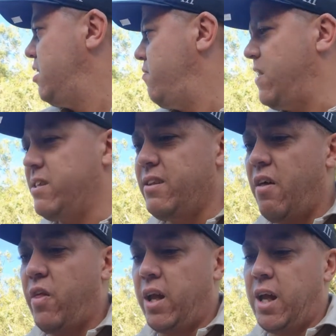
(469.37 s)
there's
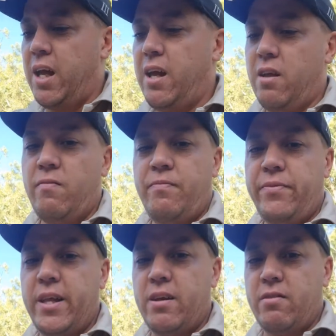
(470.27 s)
nothing here
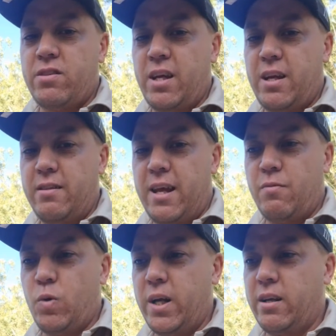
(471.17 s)
that I've seen that
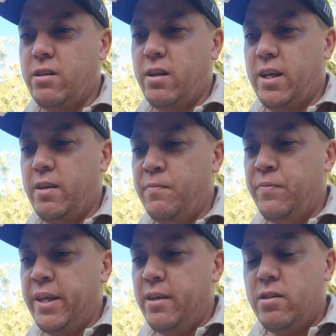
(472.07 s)
would actually
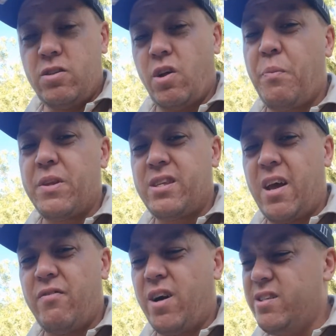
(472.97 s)
stop the
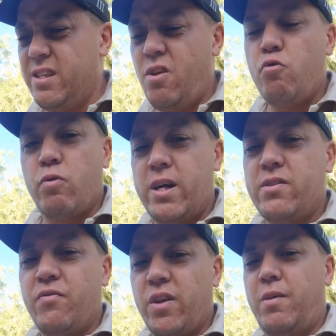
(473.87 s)
sapphires. There's no reason
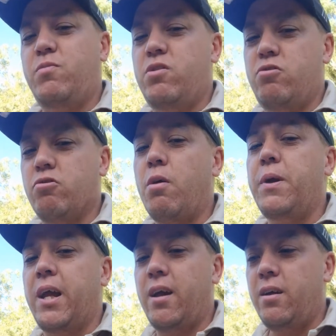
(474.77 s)
for them to drop
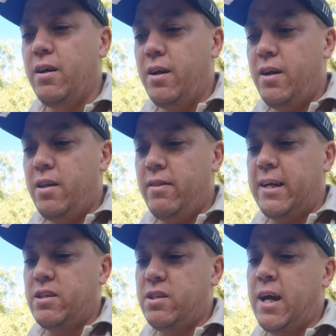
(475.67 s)
here. They
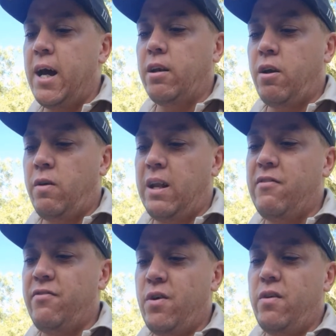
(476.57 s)
just can't go any
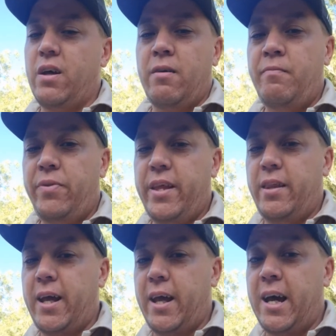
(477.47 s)
further than
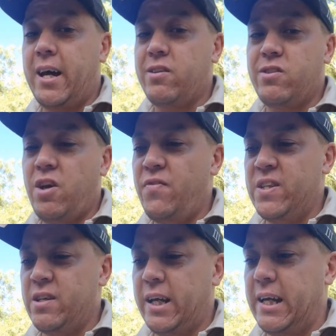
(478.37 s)
that harder surface,
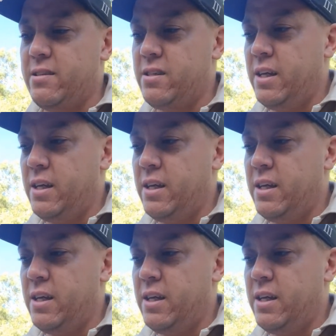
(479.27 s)
I guess.